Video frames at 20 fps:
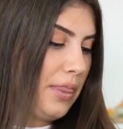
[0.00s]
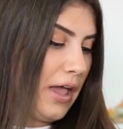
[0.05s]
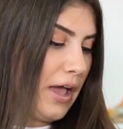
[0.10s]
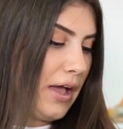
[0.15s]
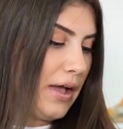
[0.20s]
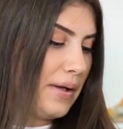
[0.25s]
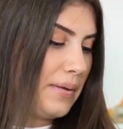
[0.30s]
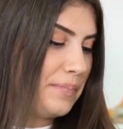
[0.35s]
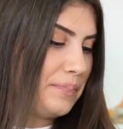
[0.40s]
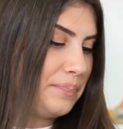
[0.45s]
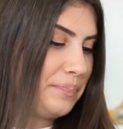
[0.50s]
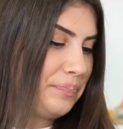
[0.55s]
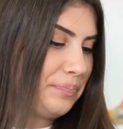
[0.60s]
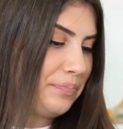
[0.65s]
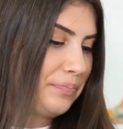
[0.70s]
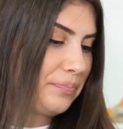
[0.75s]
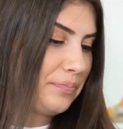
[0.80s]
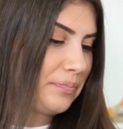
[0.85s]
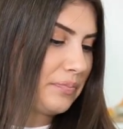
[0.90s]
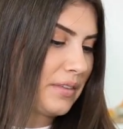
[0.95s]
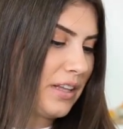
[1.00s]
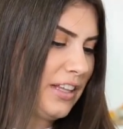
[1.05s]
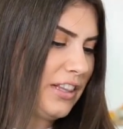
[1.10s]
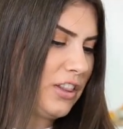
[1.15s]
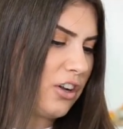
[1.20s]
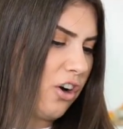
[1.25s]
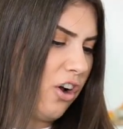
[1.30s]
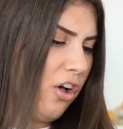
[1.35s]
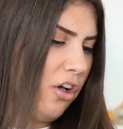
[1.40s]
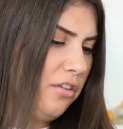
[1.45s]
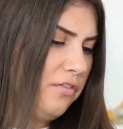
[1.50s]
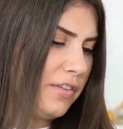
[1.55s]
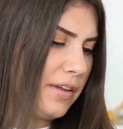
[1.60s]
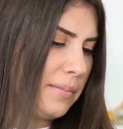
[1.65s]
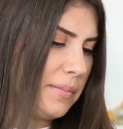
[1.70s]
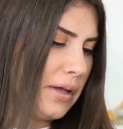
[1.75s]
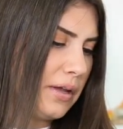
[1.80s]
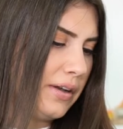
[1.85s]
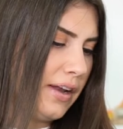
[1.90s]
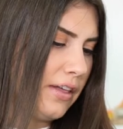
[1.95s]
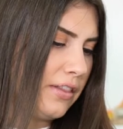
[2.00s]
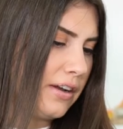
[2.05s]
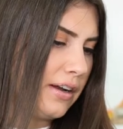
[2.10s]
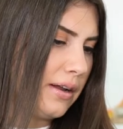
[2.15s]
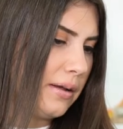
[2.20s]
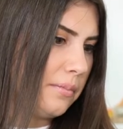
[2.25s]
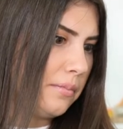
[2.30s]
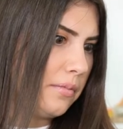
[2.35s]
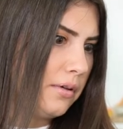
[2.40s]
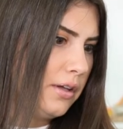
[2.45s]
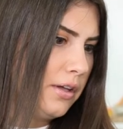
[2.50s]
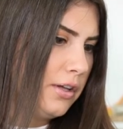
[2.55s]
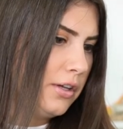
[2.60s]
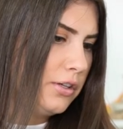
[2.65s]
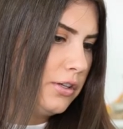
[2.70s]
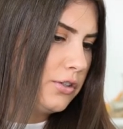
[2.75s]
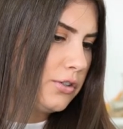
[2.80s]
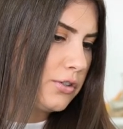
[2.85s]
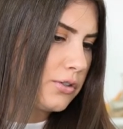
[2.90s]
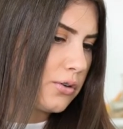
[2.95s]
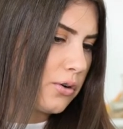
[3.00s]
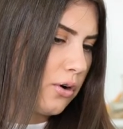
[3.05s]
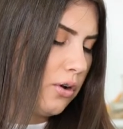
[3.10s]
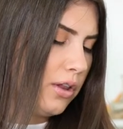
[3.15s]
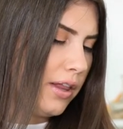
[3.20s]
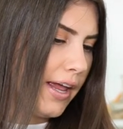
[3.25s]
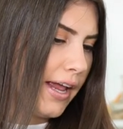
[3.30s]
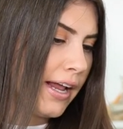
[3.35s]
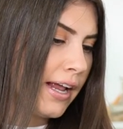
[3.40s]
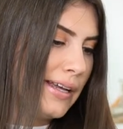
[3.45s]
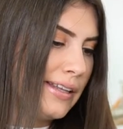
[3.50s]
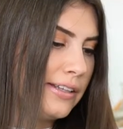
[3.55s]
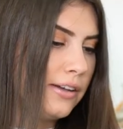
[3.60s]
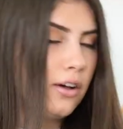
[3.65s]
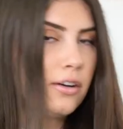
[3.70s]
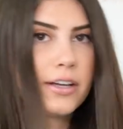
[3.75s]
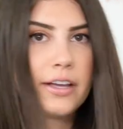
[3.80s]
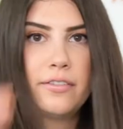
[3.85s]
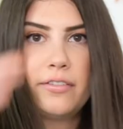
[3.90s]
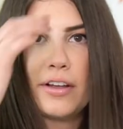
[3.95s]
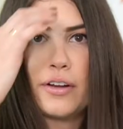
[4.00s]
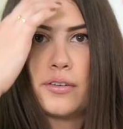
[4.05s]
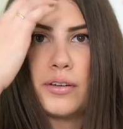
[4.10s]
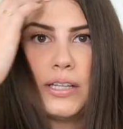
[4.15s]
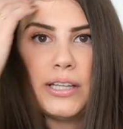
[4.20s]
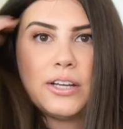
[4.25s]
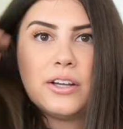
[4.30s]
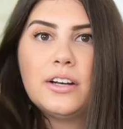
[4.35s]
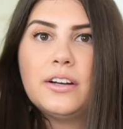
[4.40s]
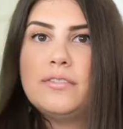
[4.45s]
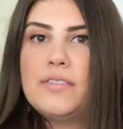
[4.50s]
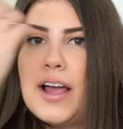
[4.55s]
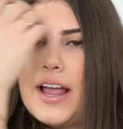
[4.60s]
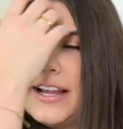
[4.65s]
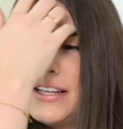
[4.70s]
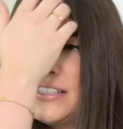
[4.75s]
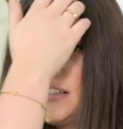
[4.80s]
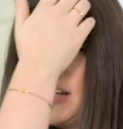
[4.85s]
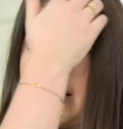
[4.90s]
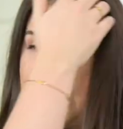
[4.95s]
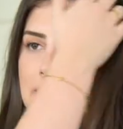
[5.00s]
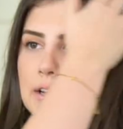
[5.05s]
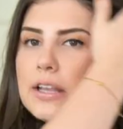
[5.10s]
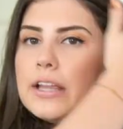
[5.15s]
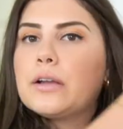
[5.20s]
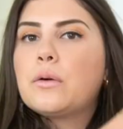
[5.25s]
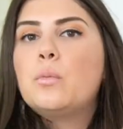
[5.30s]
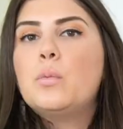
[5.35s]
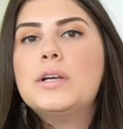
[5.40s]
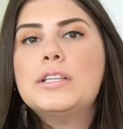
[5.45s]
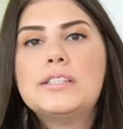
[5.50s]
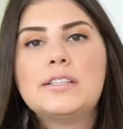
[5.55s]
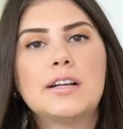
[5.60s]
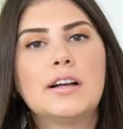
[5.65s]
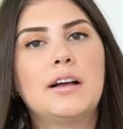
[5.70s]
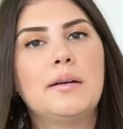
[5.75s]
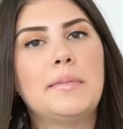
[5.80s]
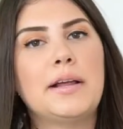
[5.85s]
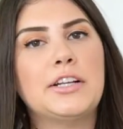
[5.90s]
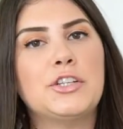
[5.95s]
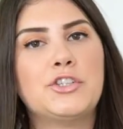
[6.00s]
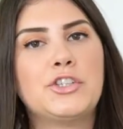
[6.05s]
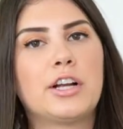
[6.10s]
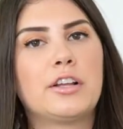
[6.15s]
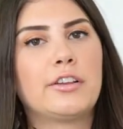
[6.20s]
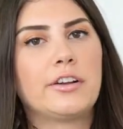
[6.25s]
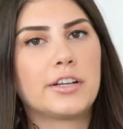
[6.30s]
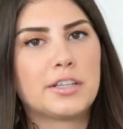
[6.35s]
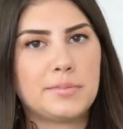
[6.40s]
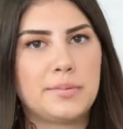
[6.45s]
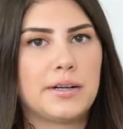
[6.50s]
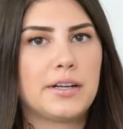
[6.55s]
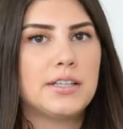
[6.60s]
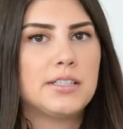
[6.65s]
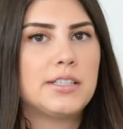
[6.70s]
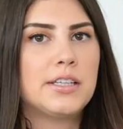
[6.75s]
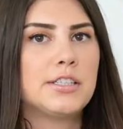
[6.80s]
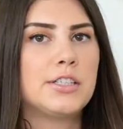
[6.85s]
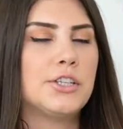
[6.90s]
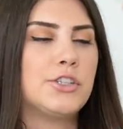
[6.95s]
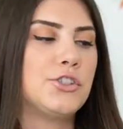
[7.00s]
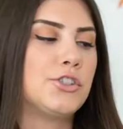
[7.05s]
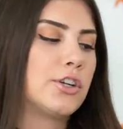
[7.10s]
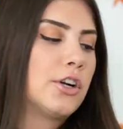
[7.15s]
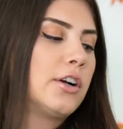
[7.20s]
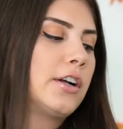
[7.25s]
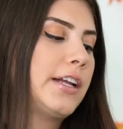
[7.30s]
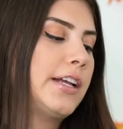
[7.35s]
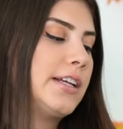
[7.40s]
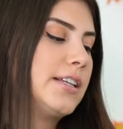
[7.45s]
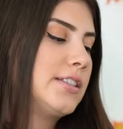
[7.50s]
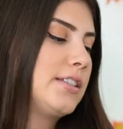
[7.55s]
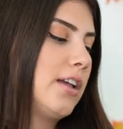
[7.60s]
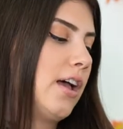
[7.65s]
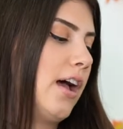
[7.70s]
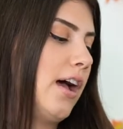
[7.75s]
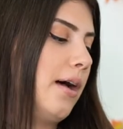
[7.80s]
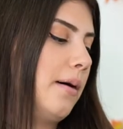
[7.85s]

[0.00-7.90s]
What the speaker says: I think they're all female now that I'm scrolling, and they all give like really good advice and like wisdom and share their experiences and journeys